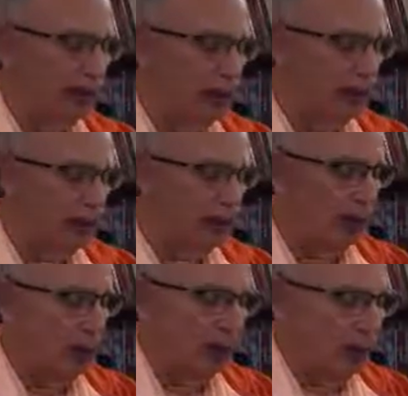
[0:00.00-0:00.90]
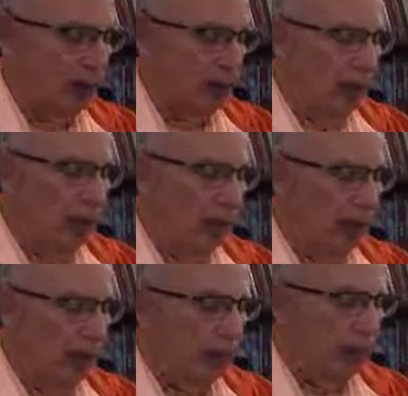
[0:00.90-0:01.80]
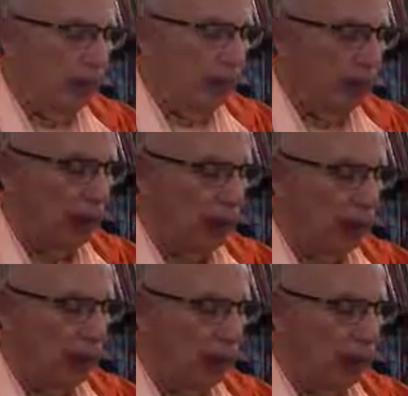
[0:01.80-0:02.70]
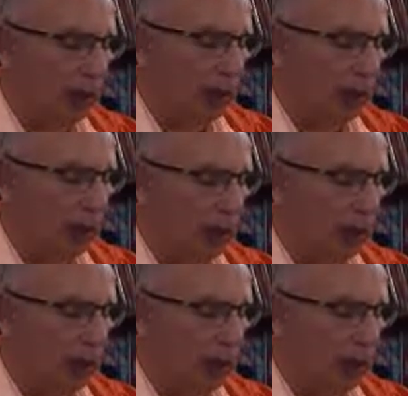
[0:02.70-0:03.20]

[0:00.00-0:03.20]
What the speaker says: the Lord. Puri Gosai, Sange,